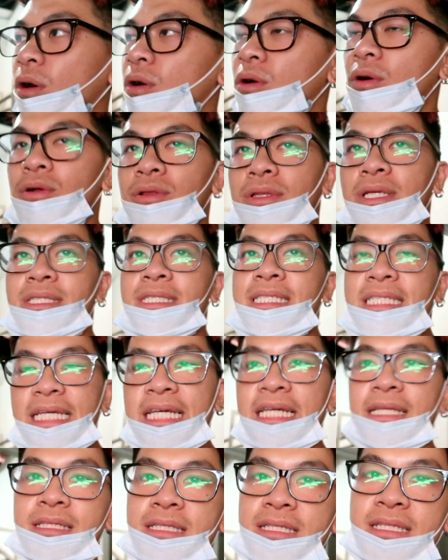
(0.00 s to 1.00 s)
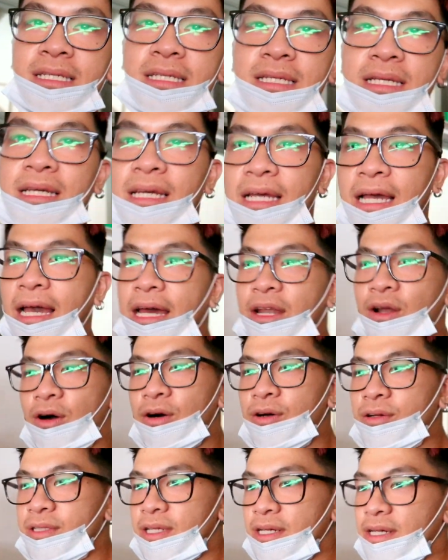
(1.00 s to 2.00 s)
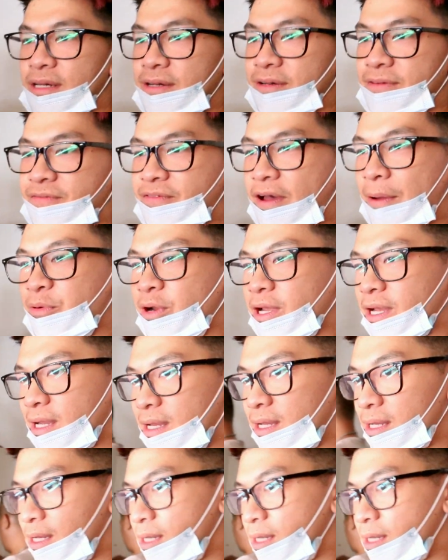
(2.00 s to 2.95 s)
all the seats and all the fabric.